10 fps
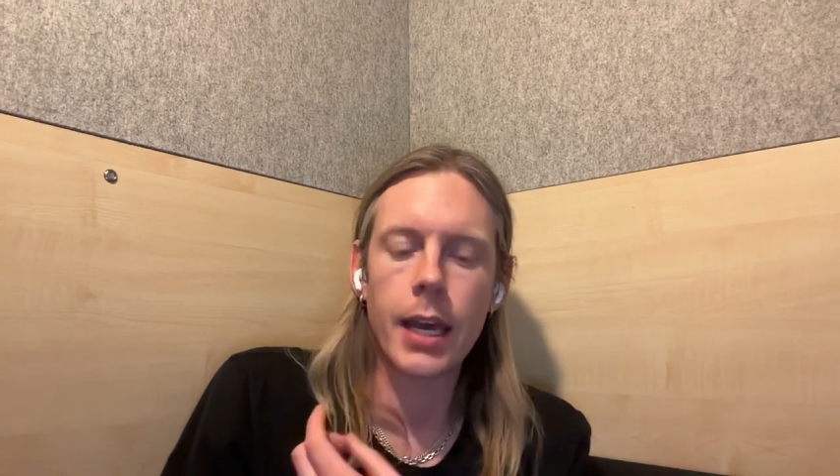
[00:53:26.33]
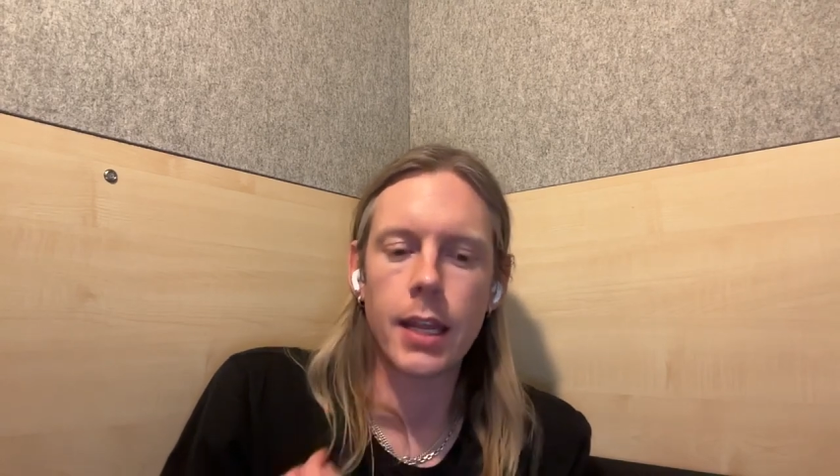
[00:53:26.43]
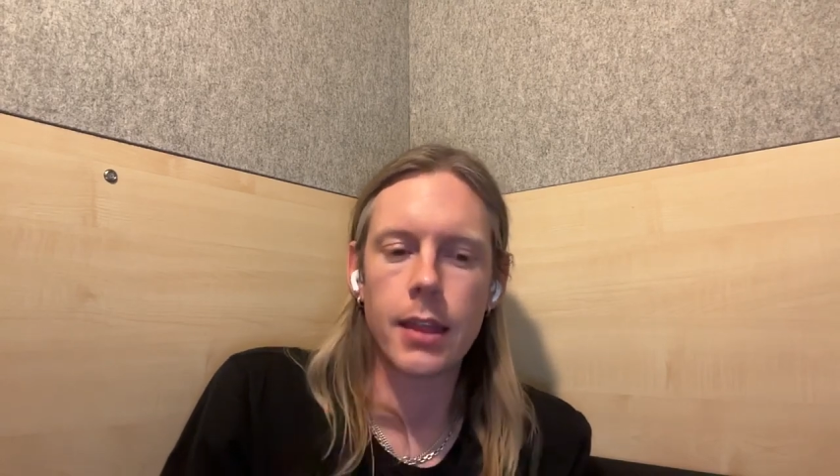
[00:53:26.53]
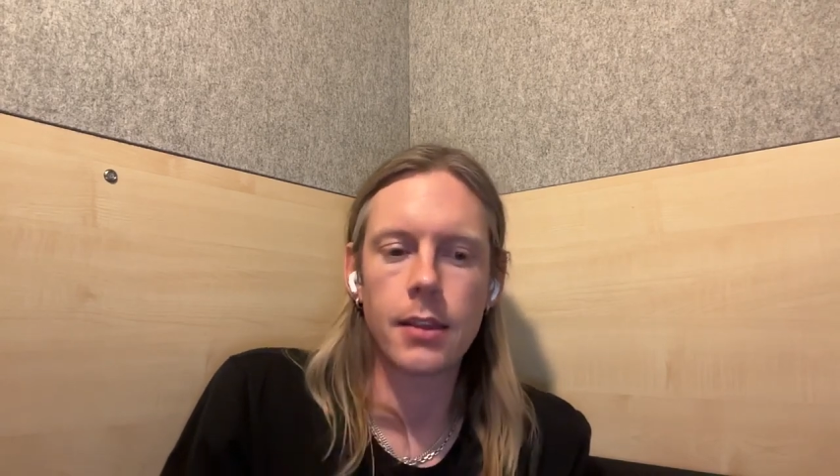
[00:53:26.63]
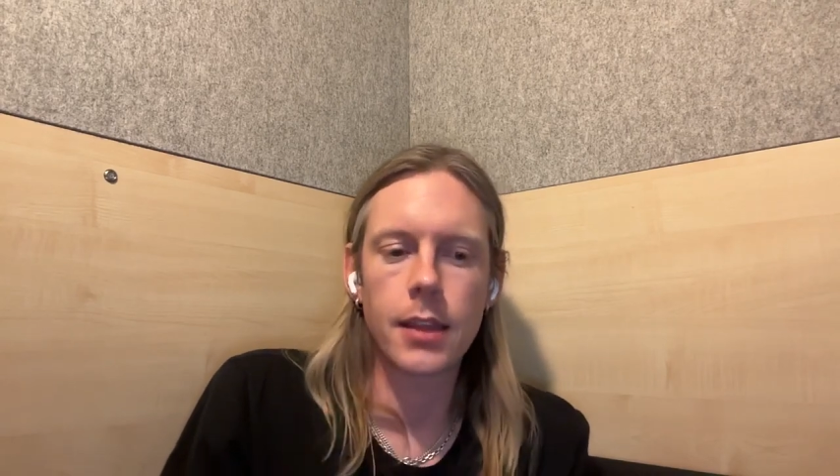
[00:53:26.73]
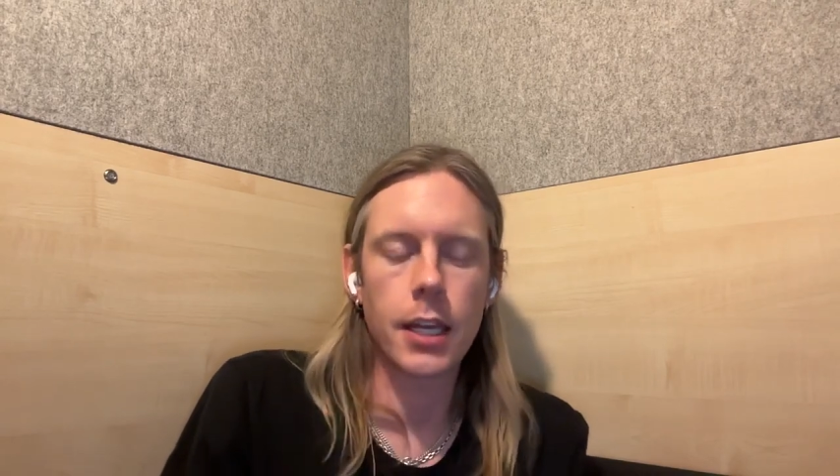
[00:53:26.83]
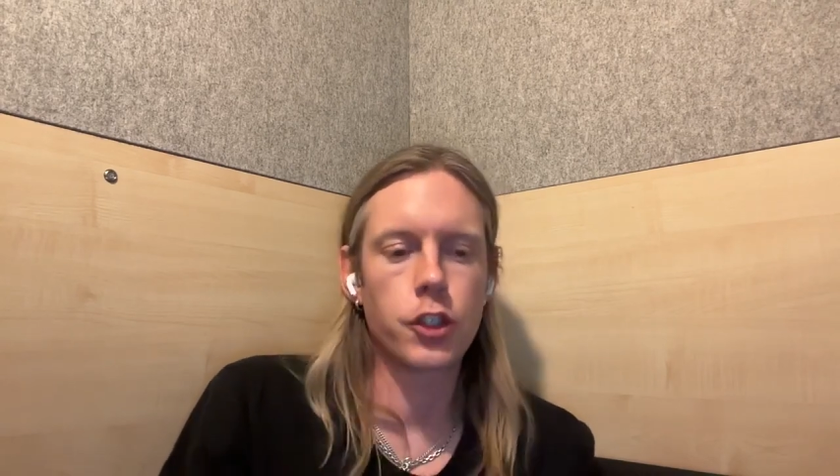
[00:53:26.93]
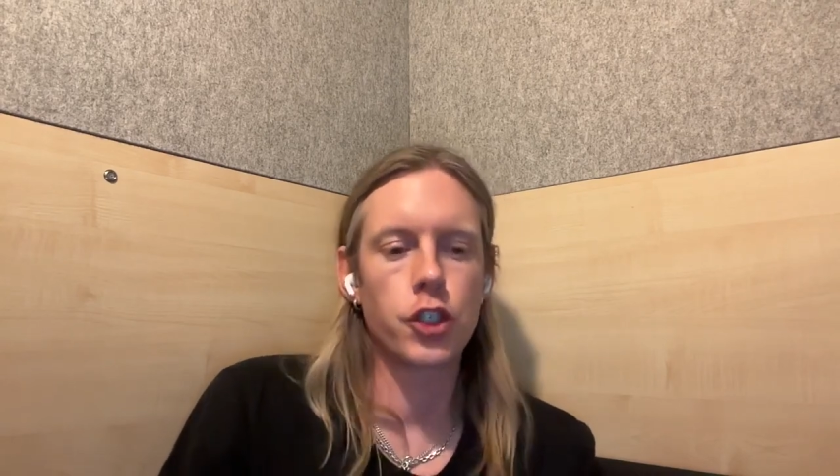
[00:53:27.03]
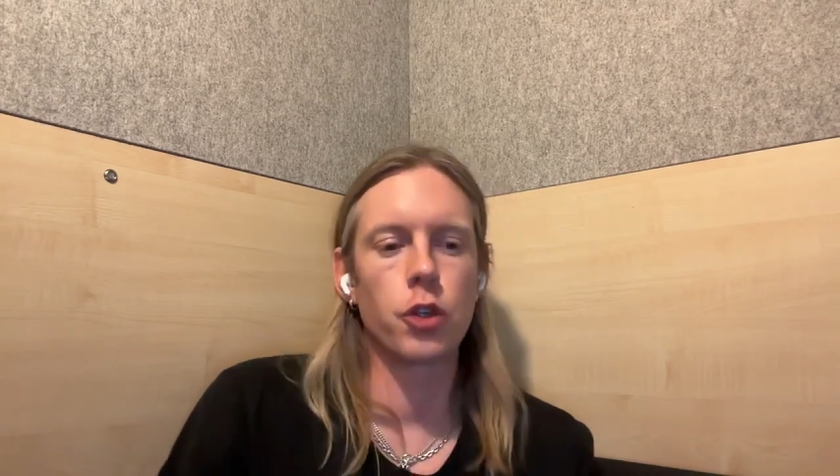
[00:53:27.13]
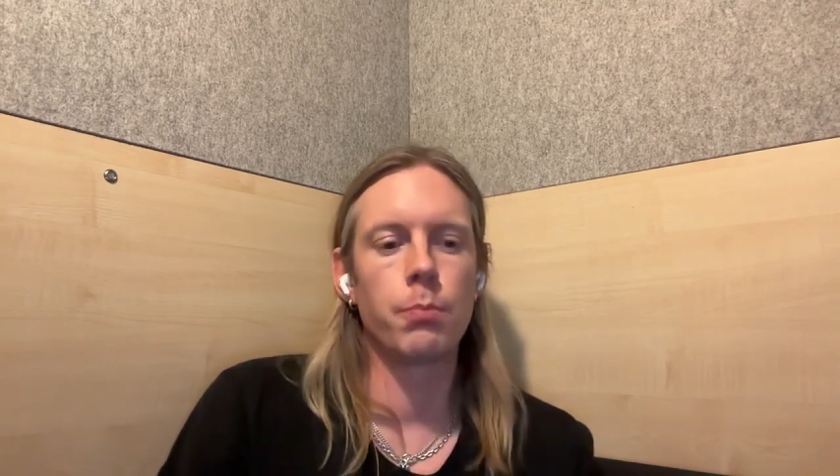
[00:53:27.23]
I think that it
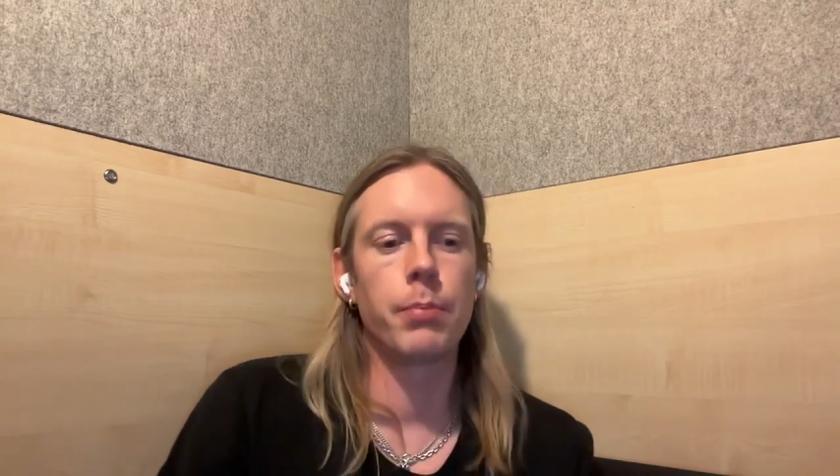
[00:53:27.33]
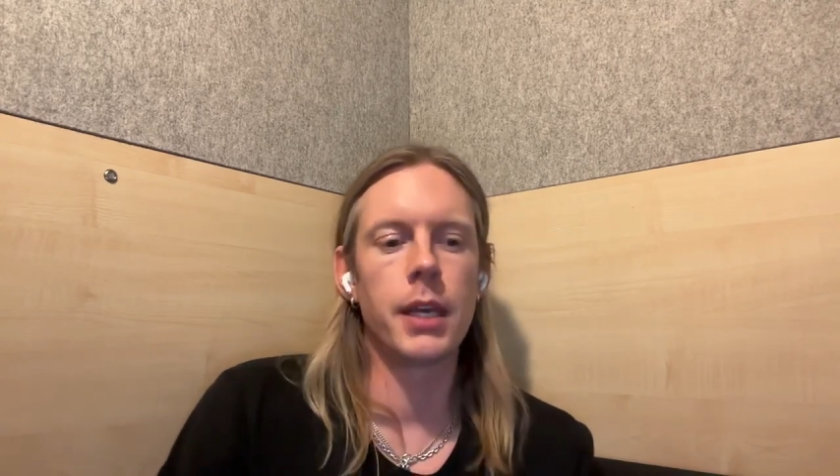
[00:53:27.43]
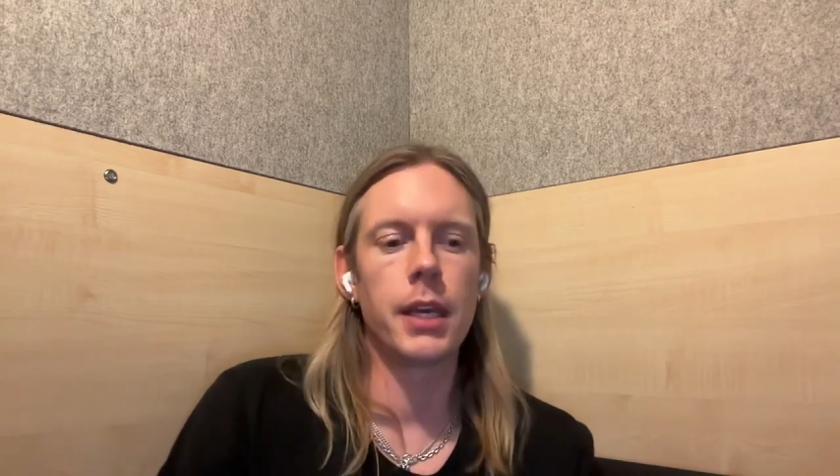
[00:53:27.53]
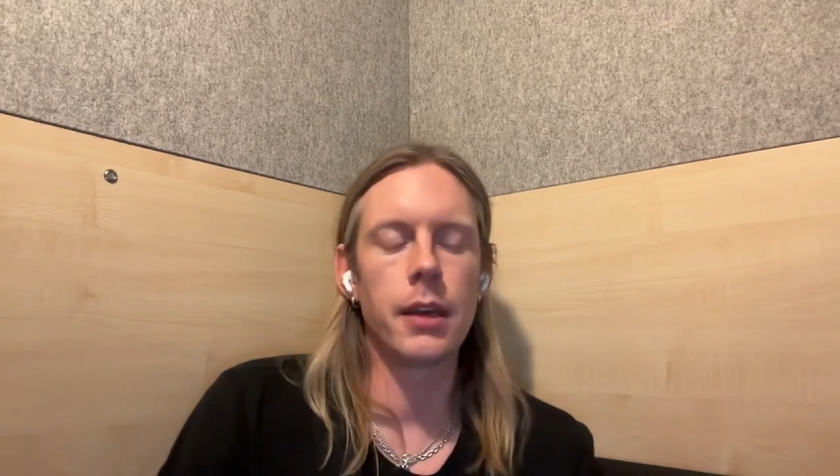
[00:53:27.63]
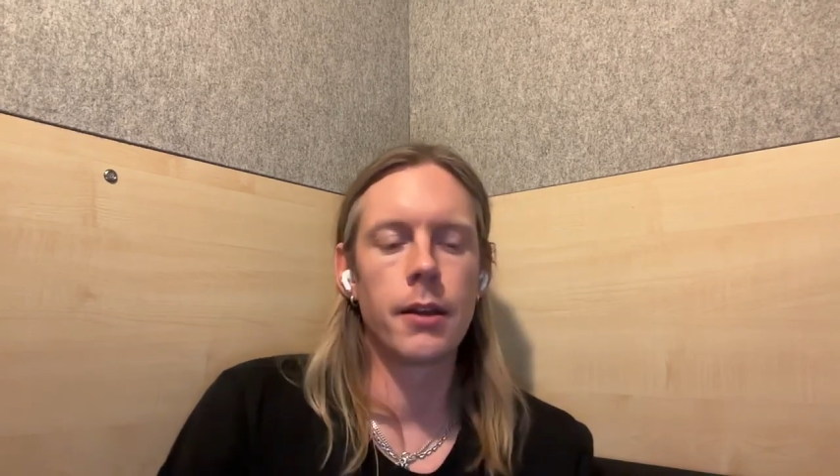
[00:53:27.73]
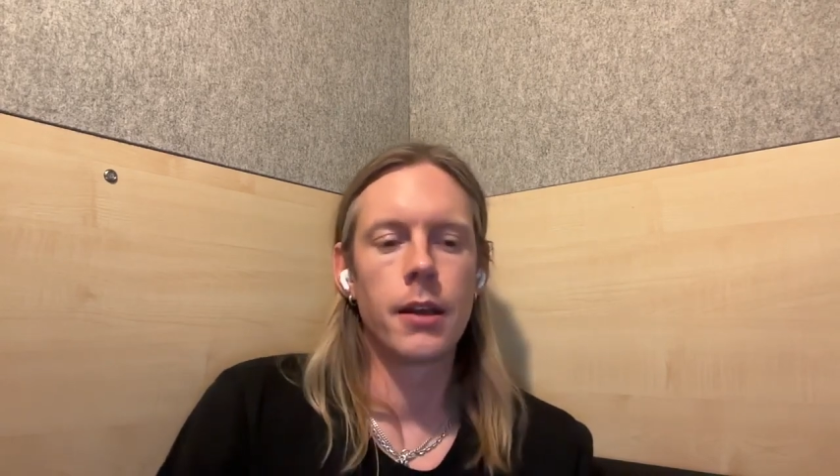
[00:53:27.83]
should be